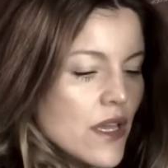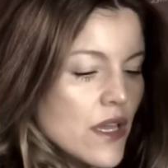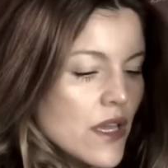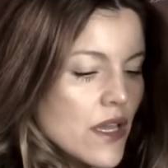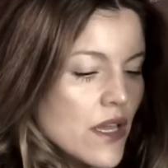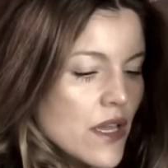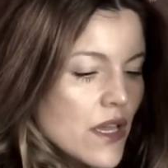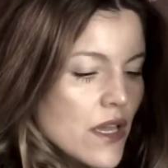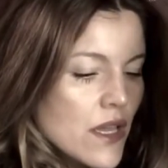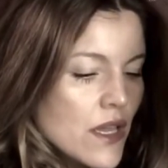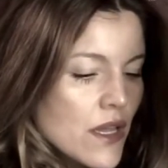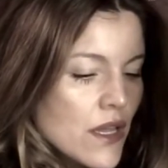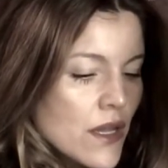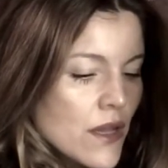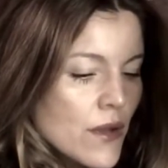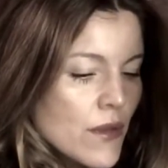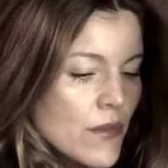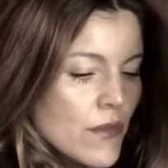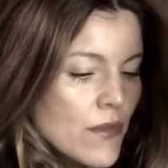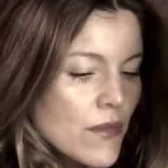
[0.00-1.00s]

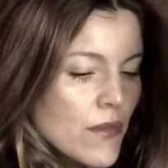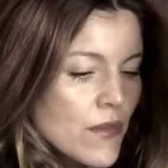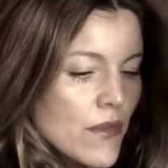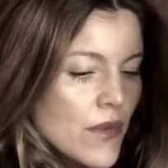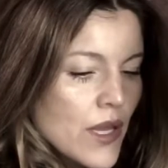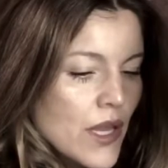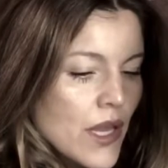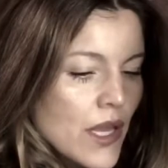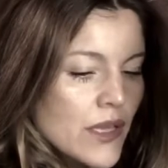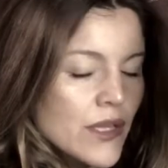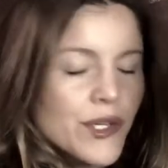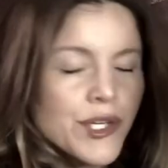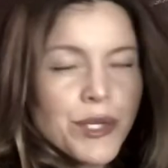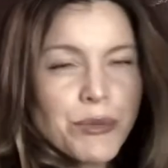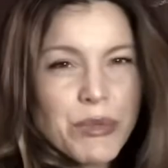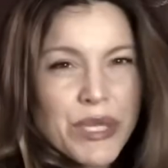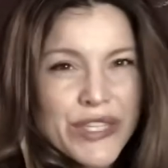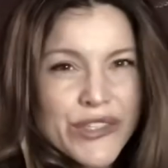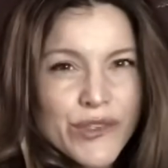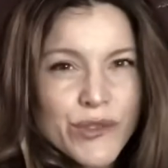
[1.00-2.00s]
and learning
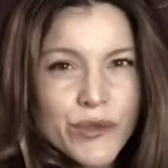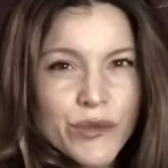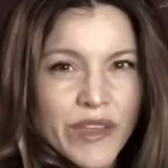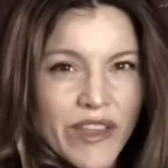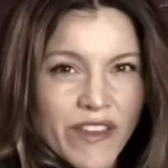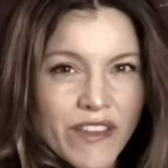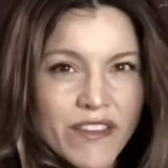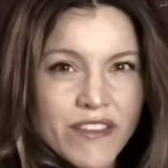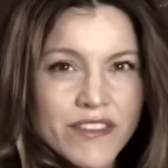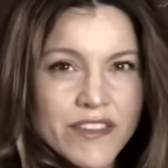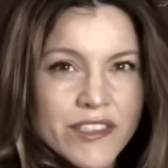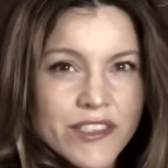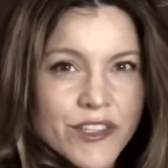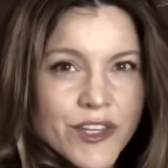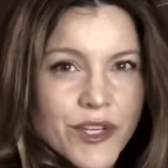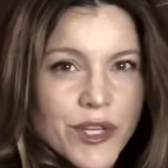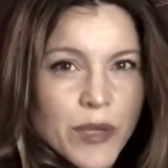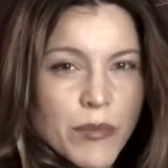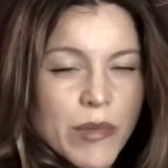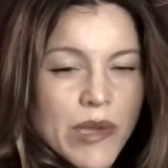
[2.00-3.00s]
by doing,
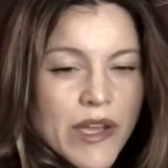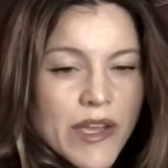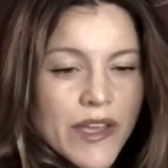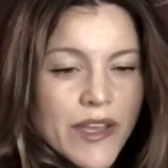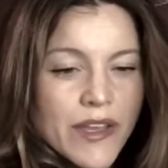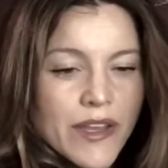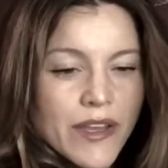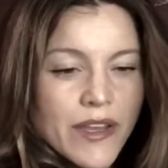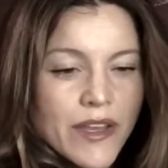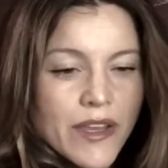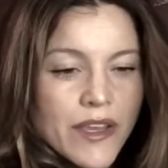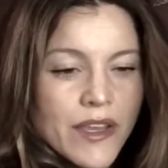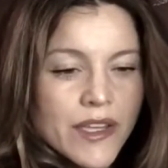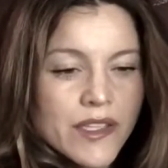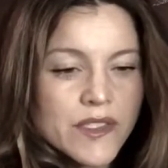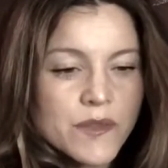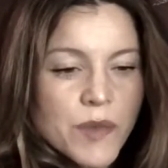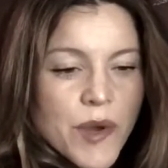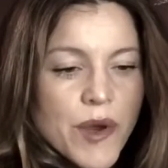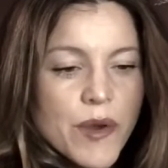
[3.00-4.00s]
learning by
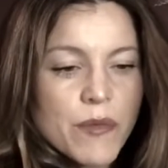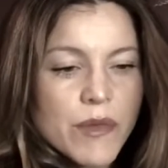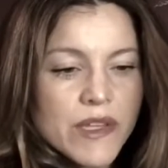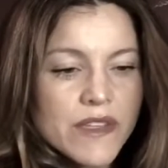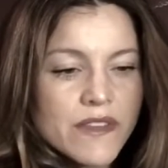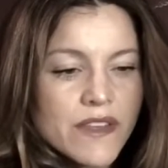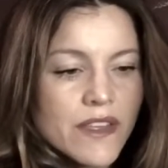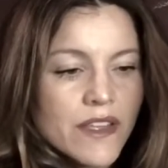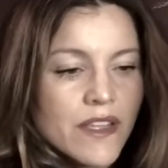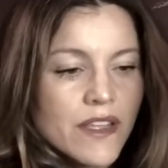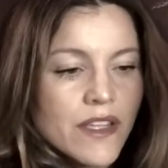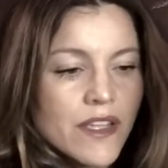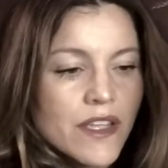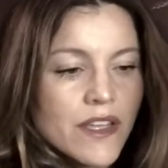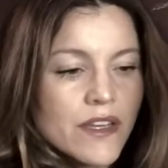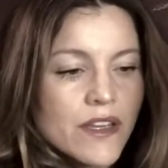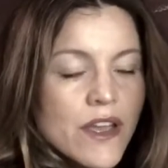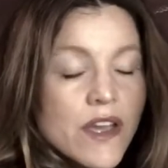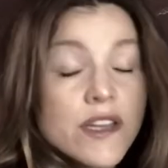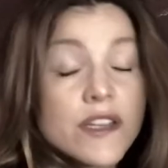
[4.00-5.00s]
experimenting,
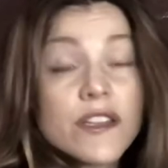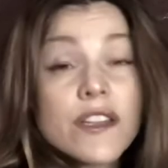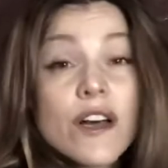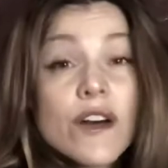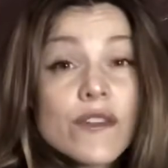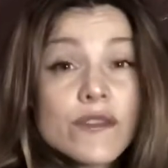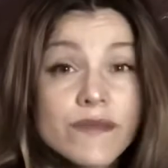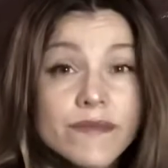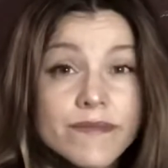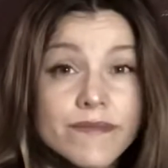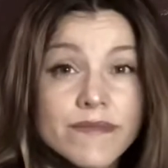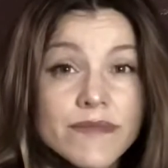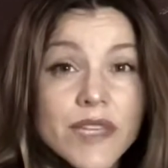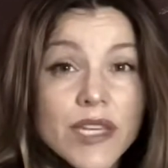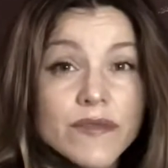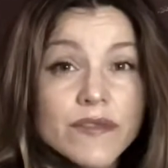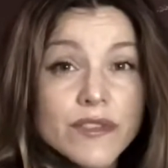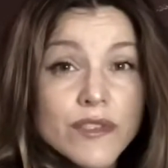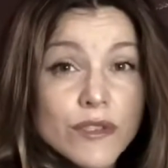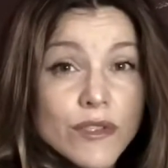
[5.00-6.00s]
and not alone,
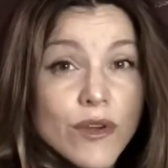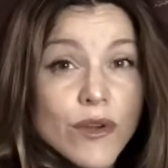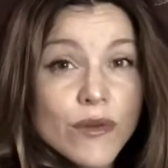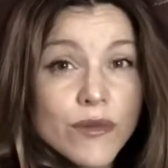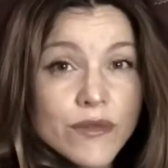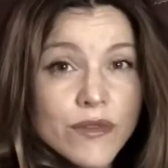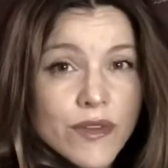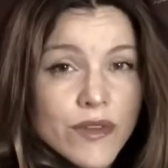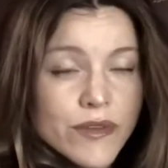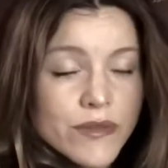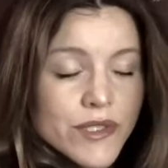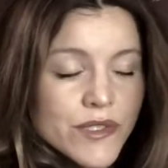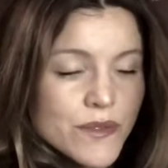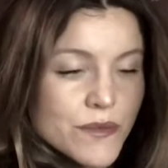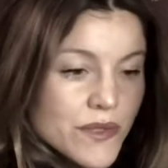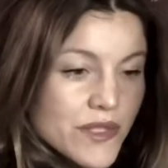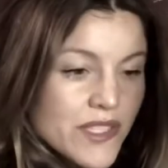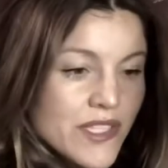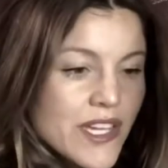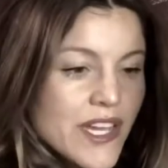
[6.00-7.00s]
never alone, always
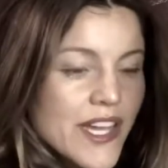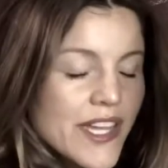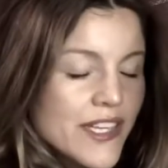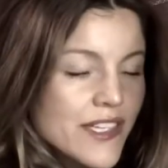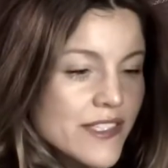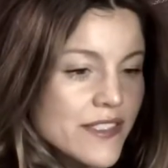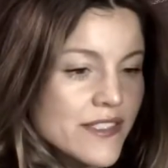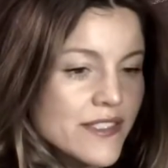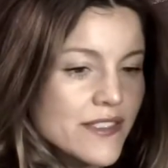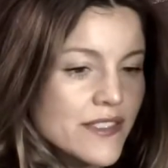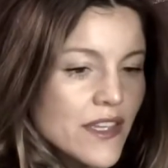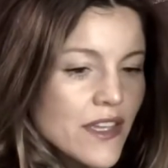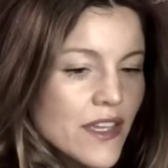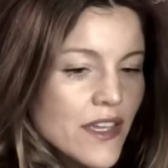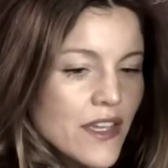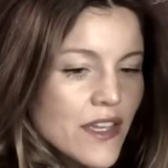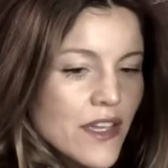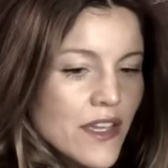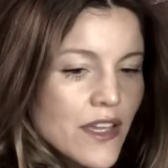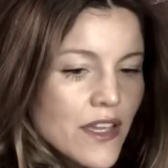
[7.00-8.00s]
with guidance
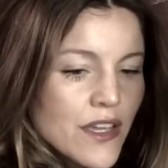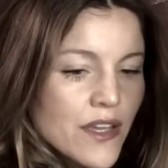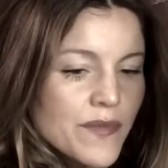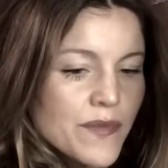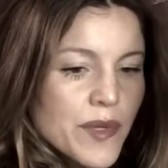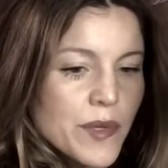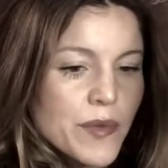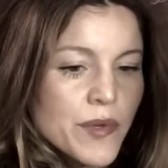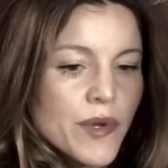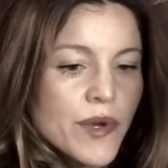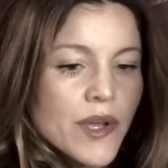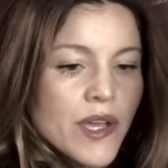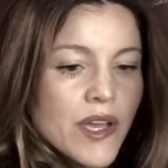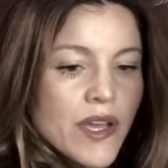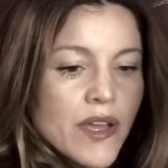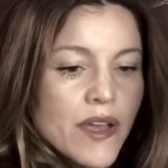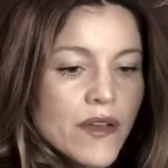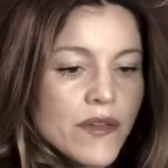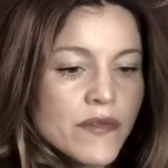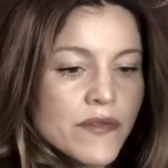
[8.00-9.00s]
of people who
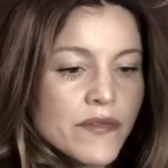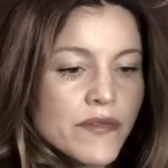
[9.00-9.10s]
have